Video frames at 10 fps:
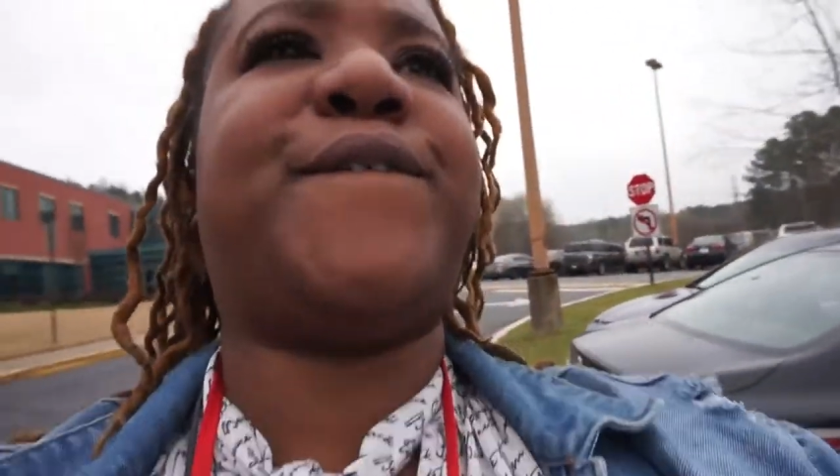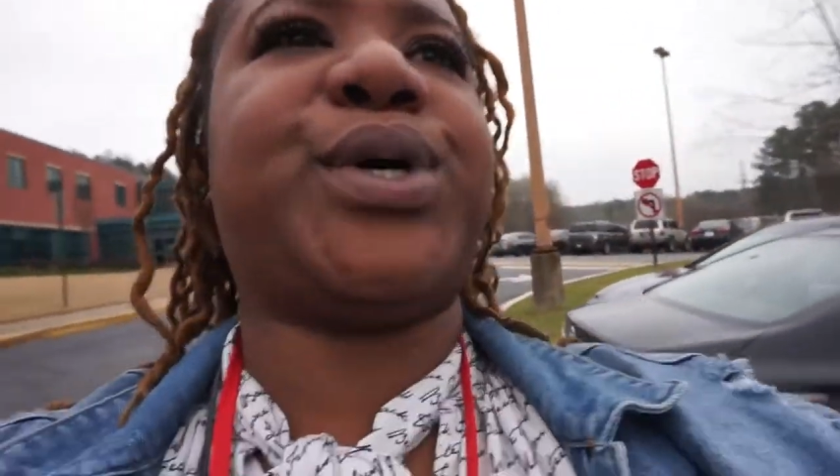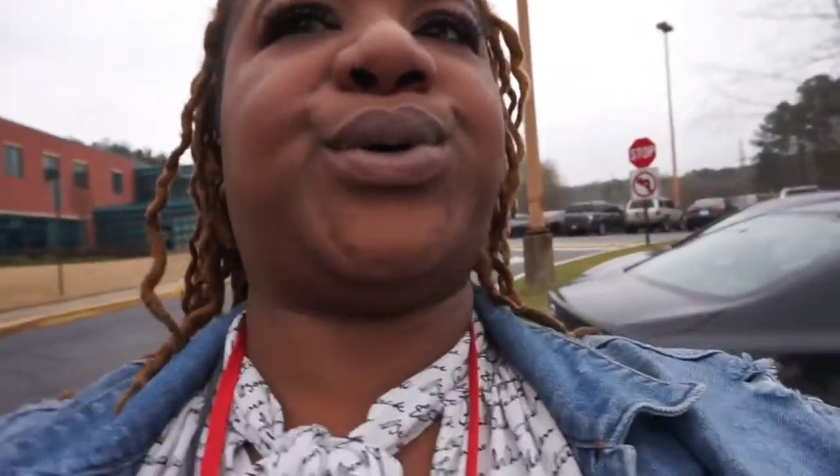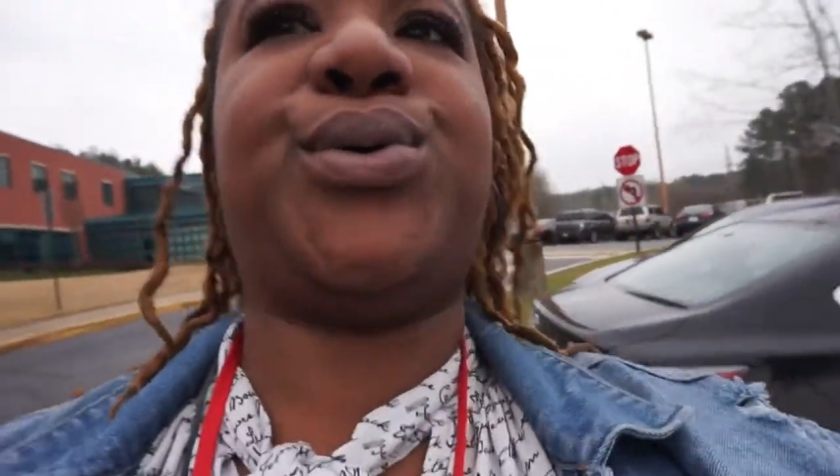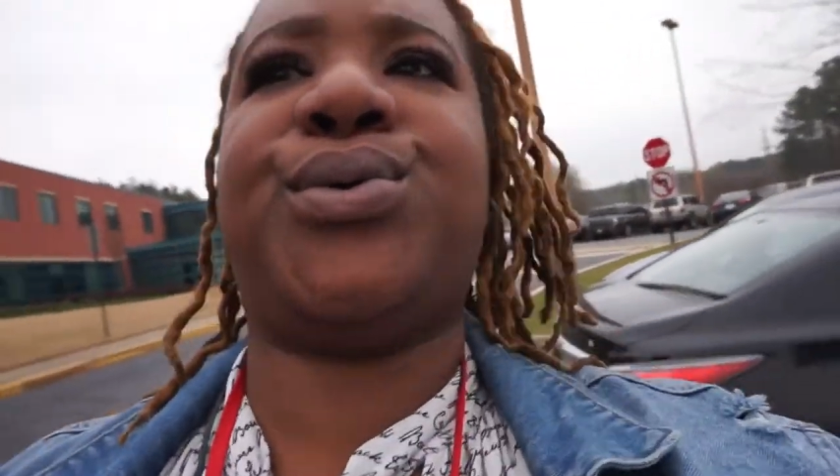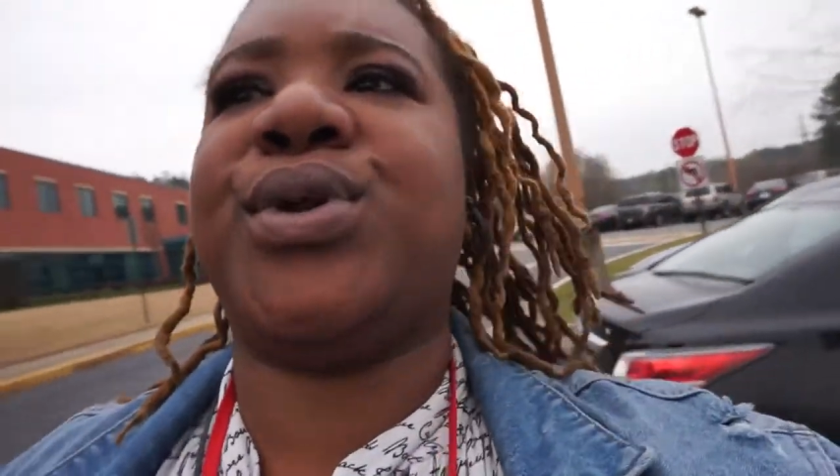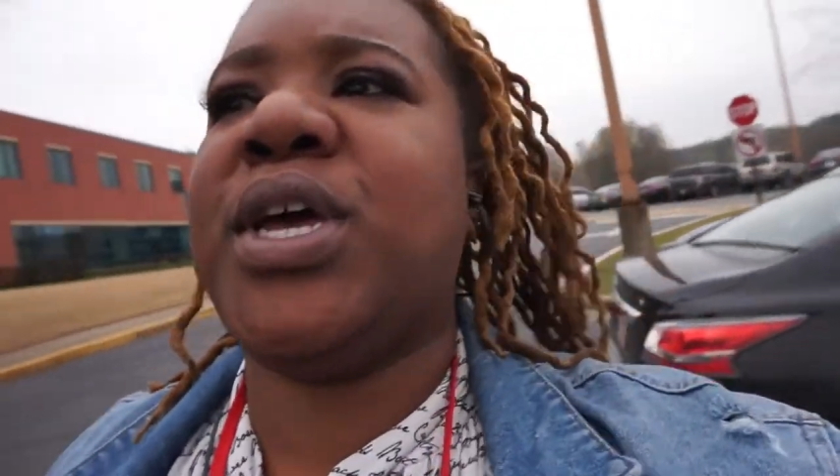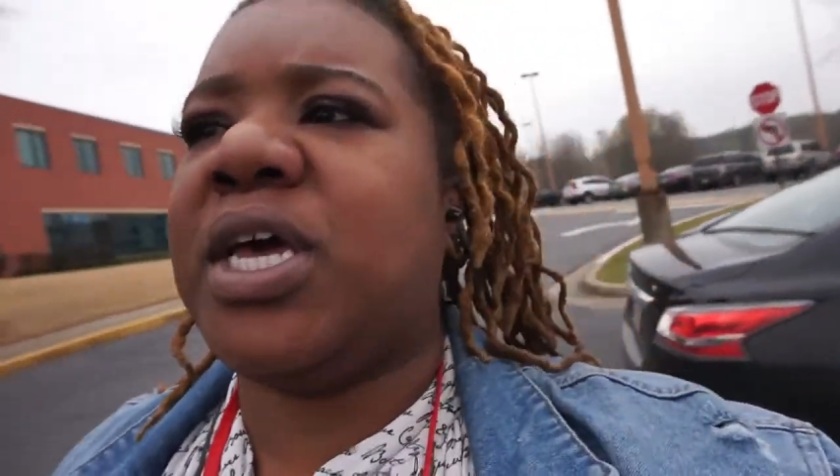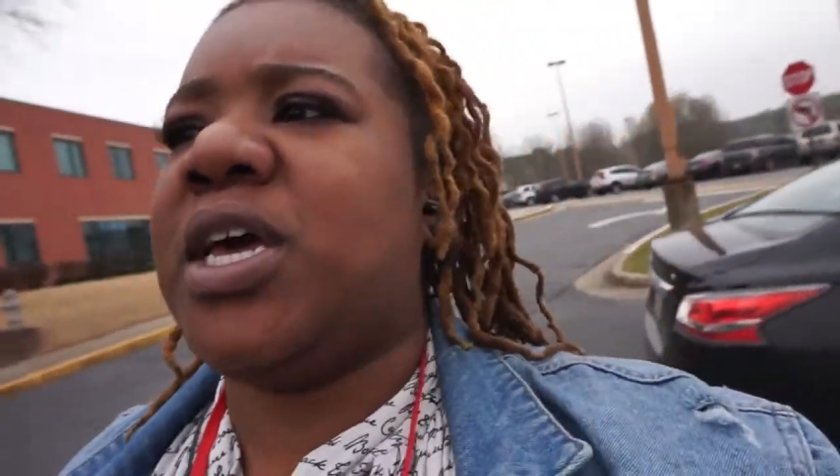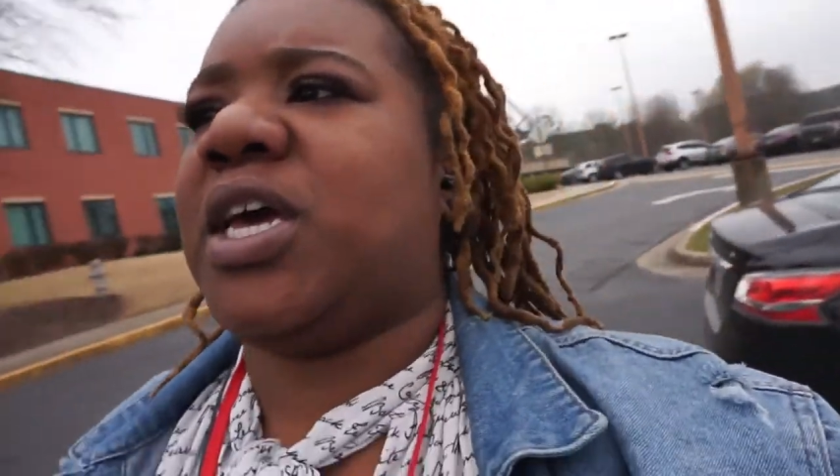food
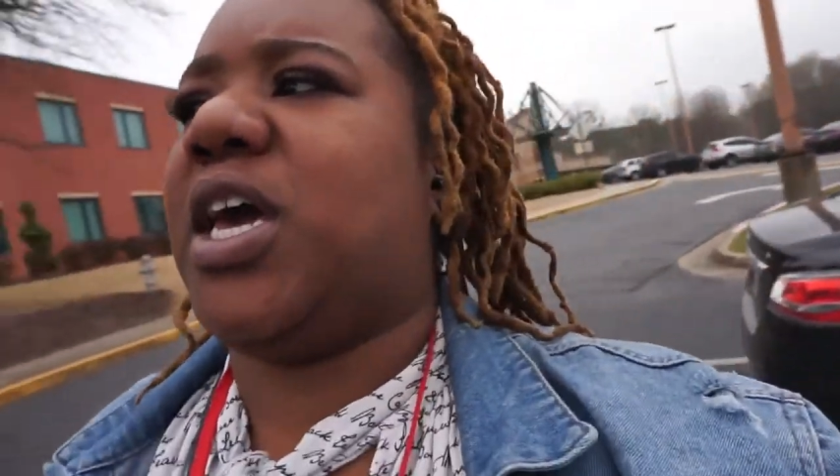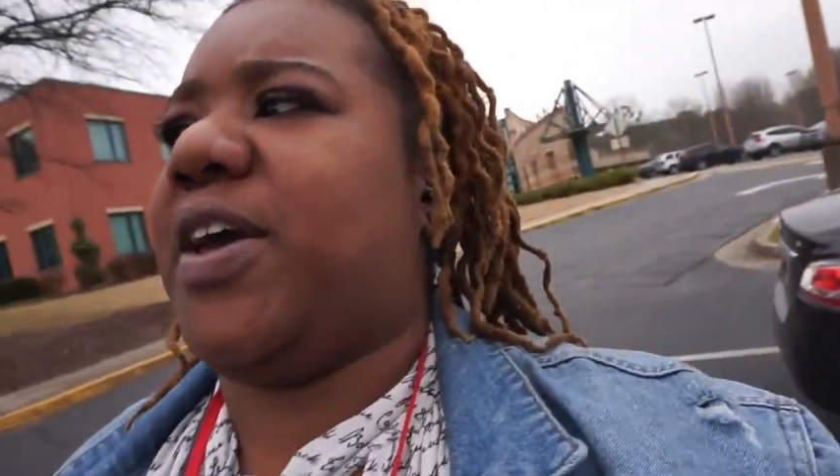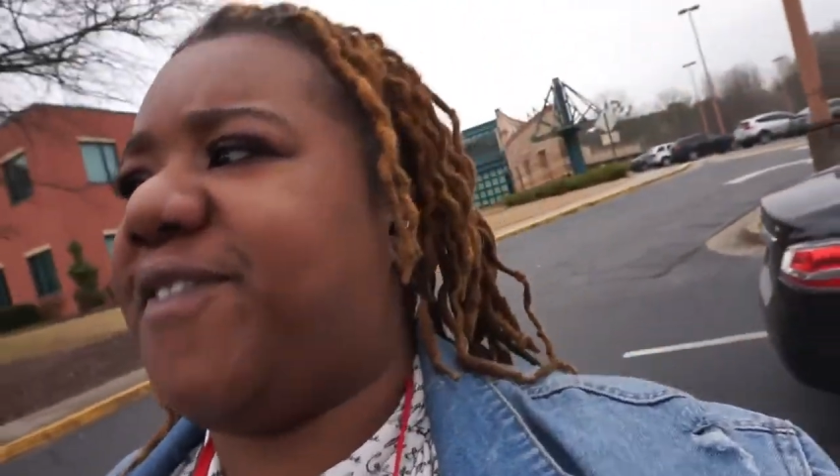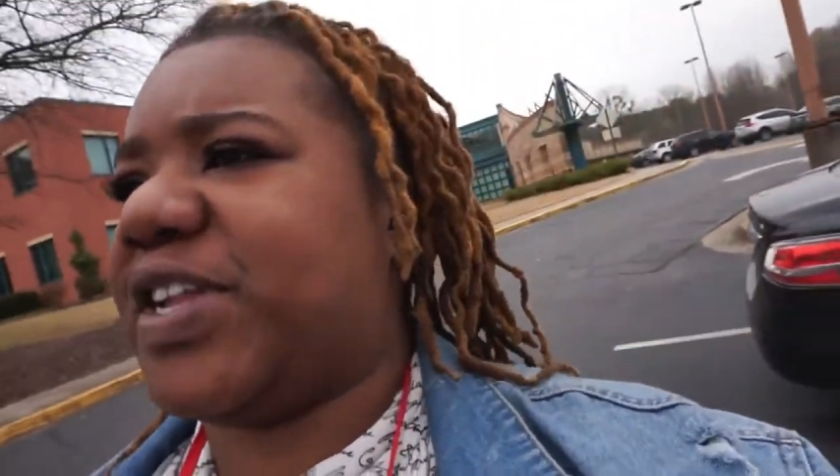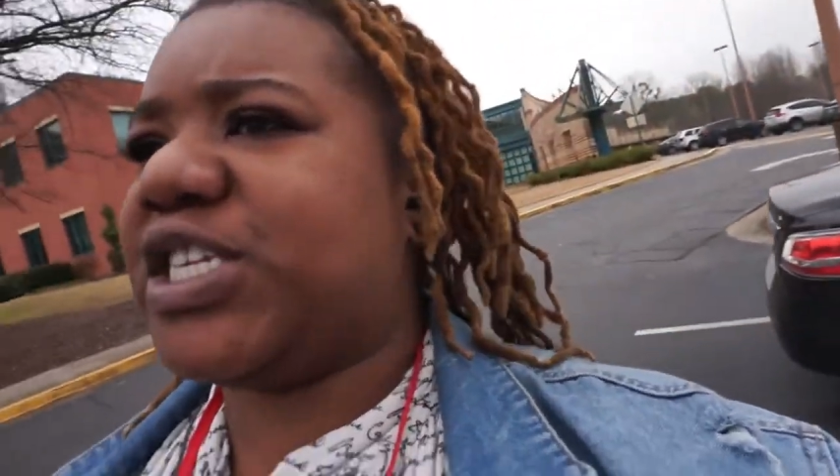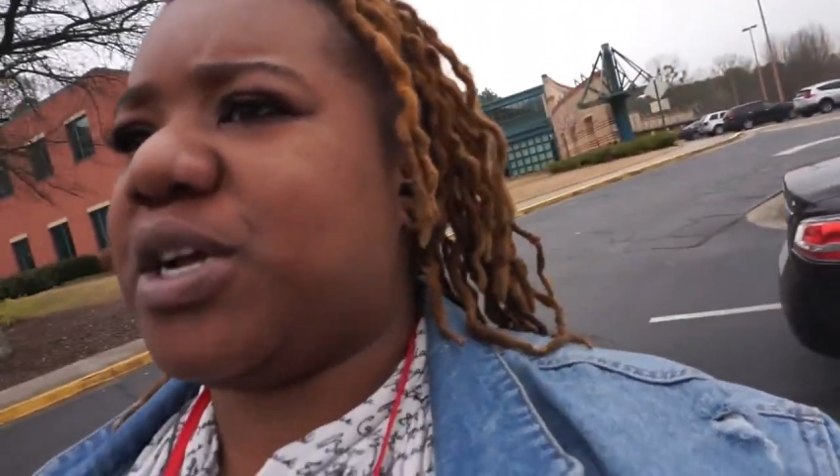and finish